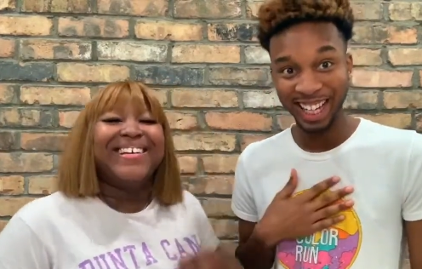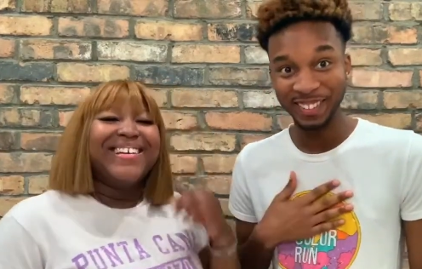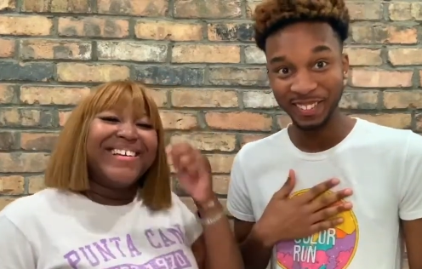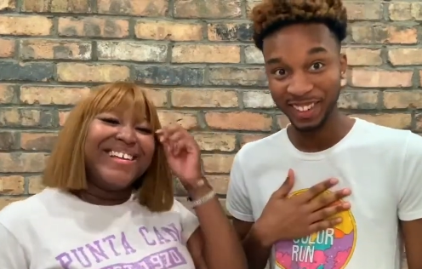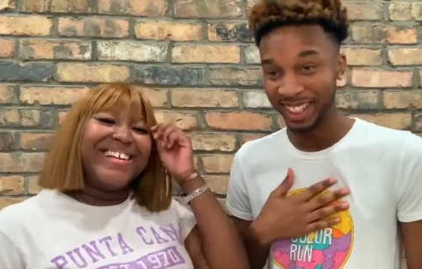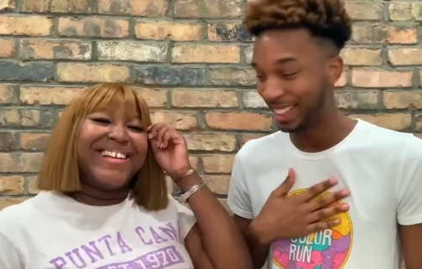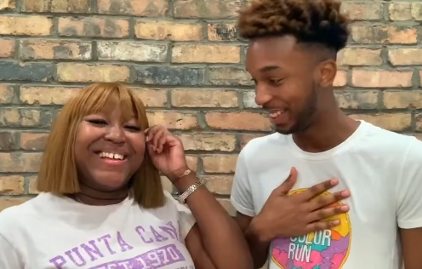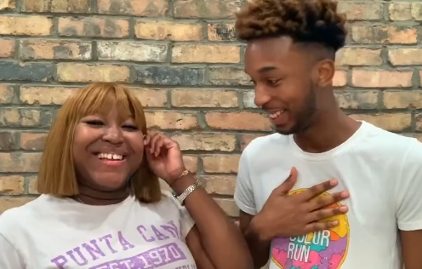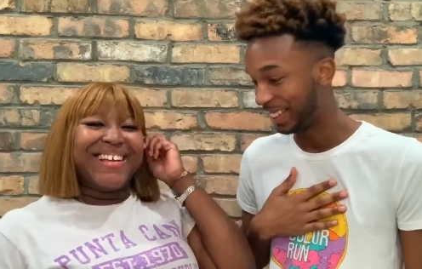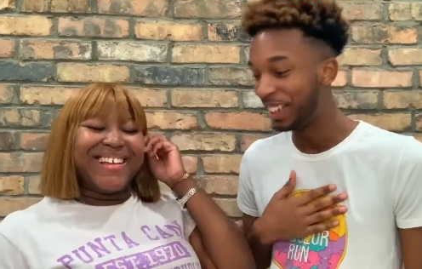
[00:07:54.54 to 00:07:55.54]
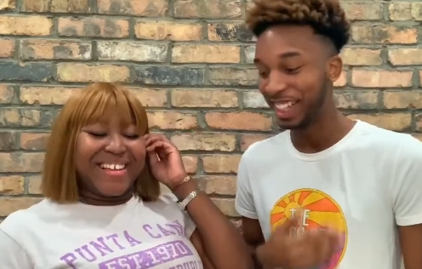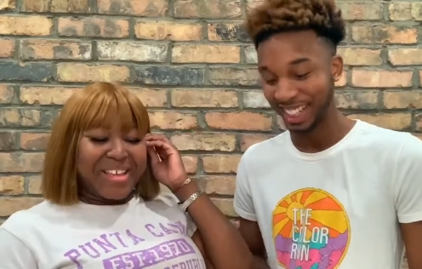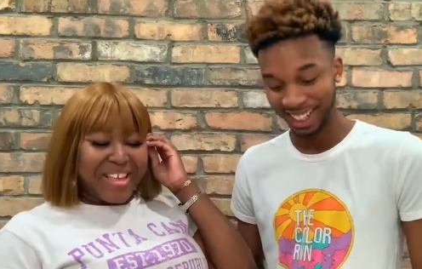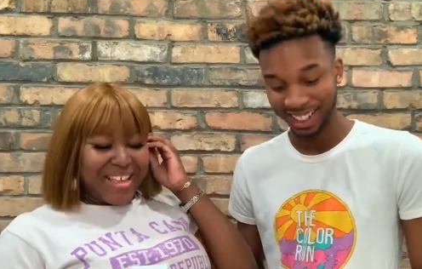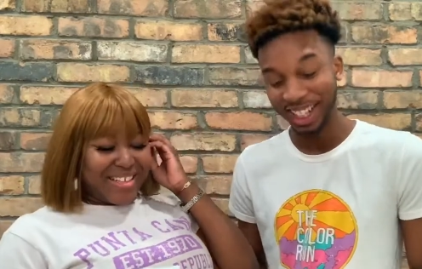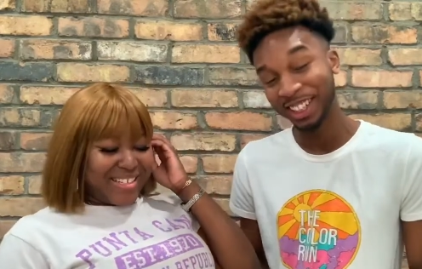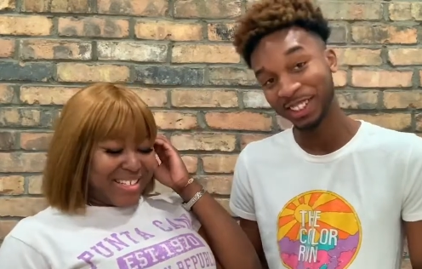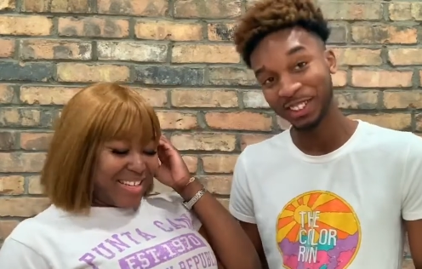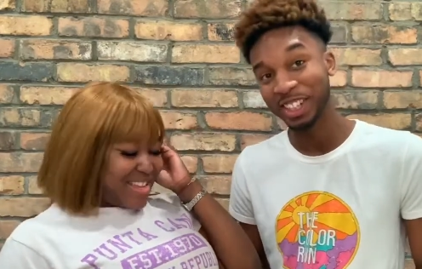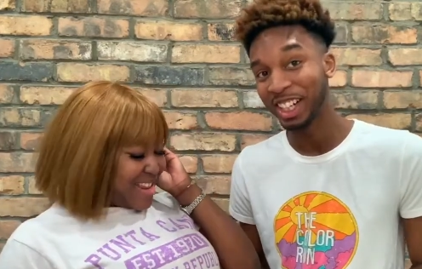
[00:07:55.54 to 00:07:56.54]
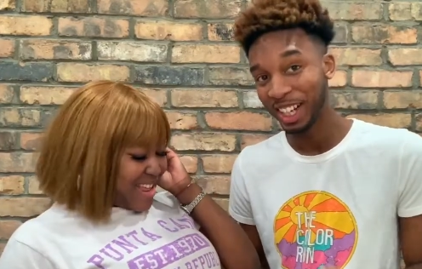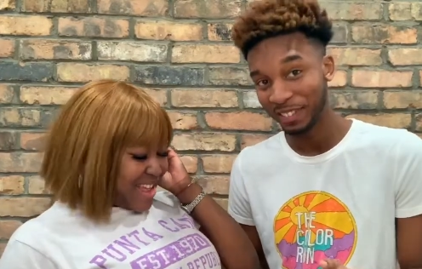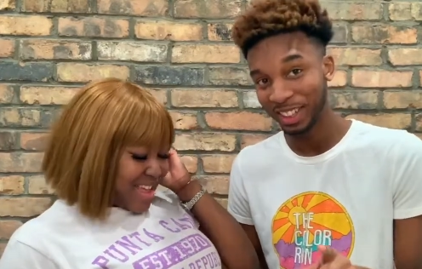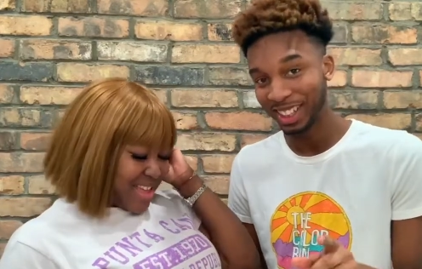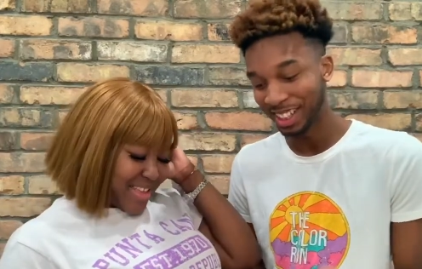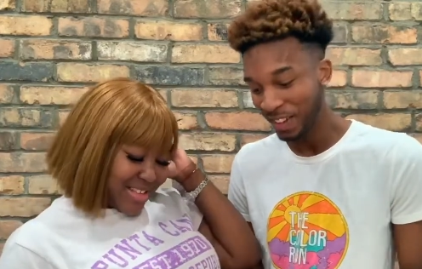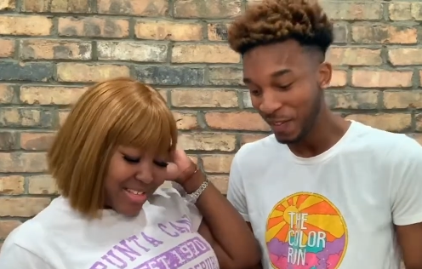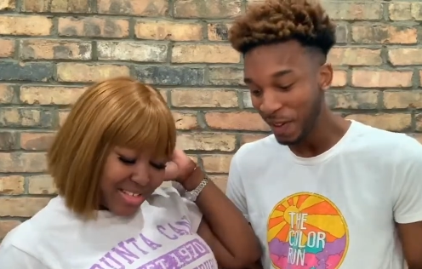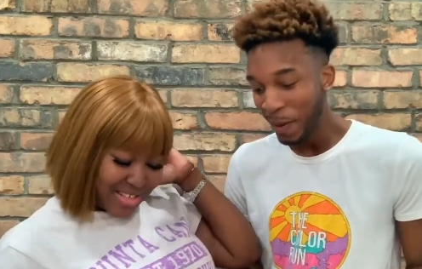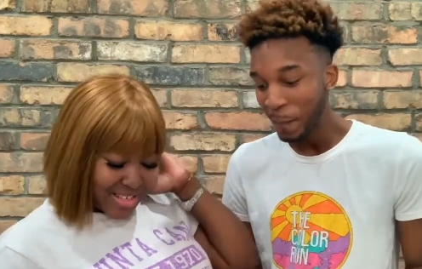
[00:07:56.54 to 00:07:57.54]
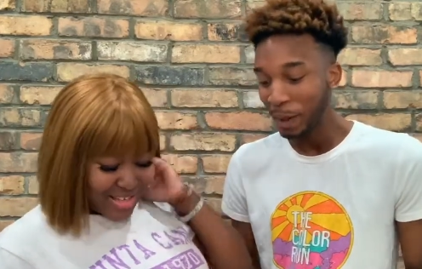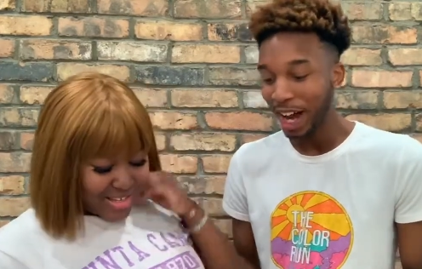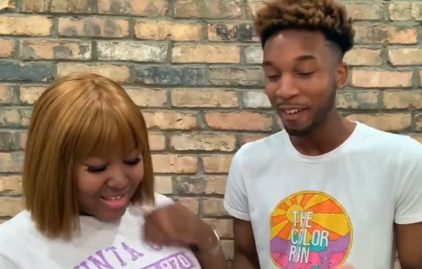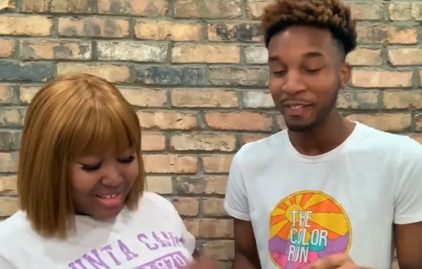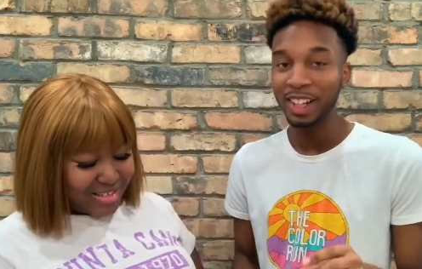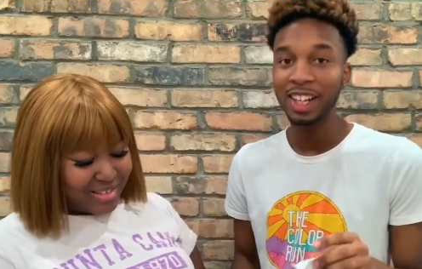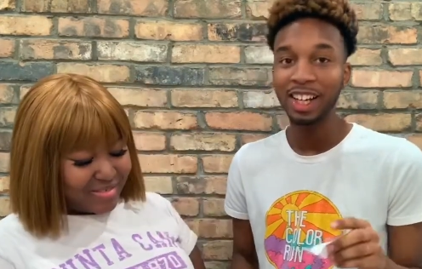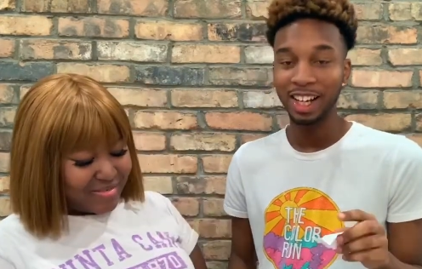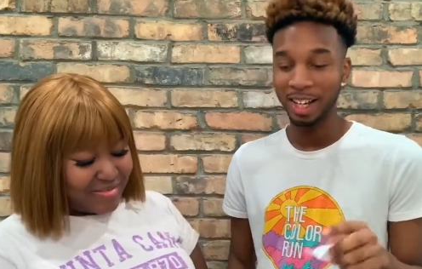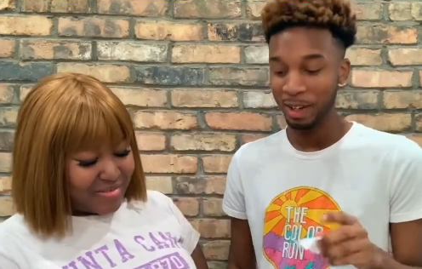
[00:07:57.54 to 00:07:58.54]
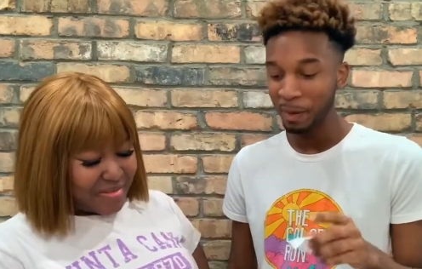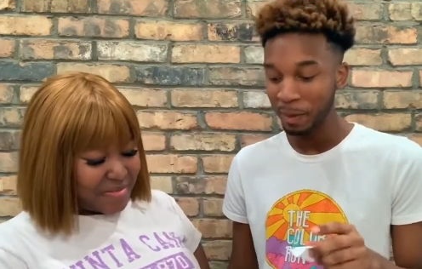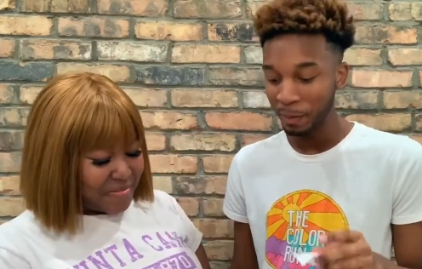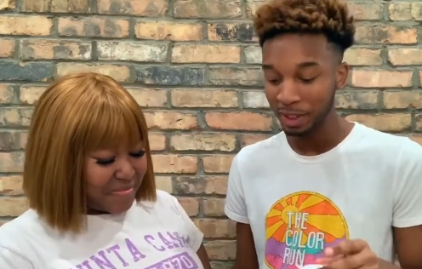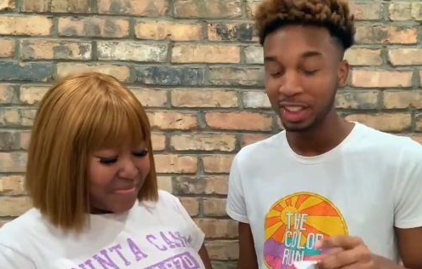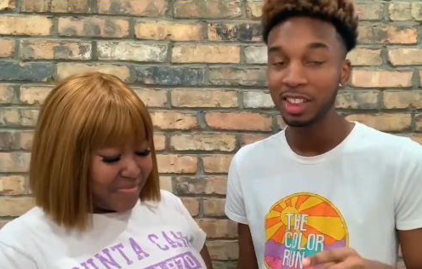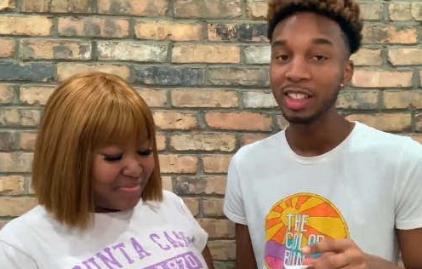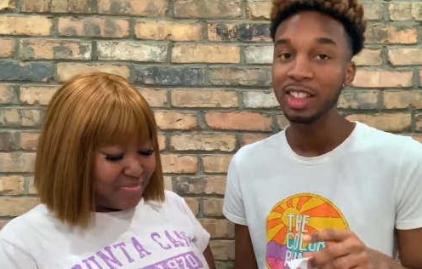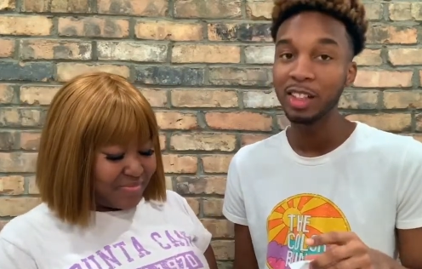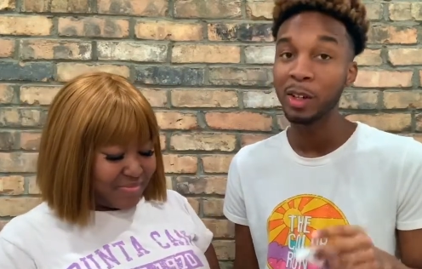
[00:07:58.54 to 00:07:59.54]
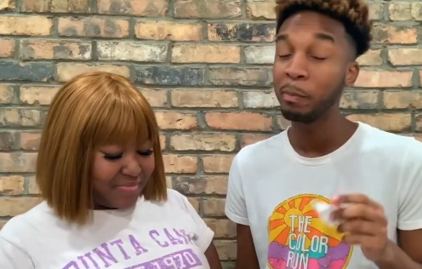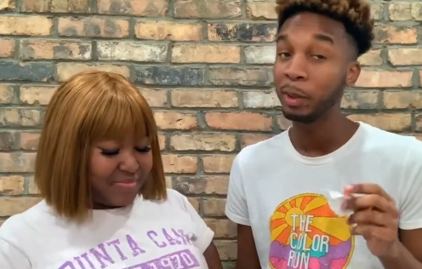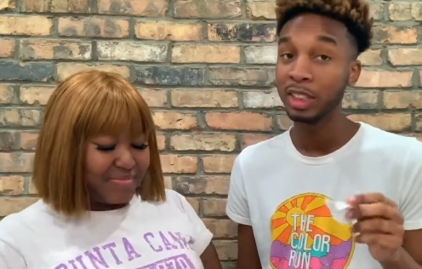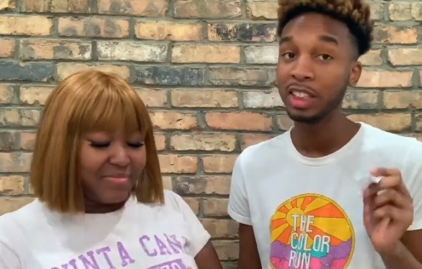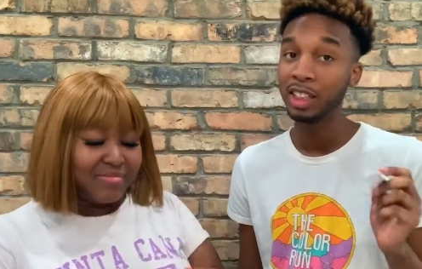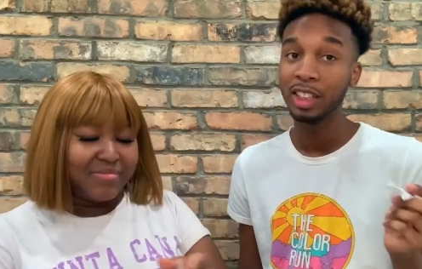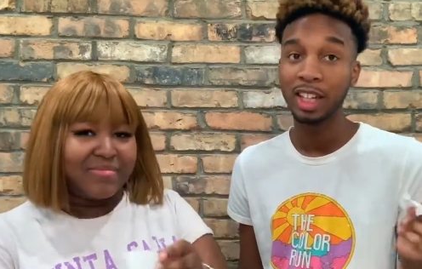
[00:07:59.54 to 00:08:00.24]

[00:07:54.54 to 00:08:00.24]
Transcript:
Speaker 1: labeled it though. Okay, that is true. I did yes. label it, but I feel like it could be potentially good or potentially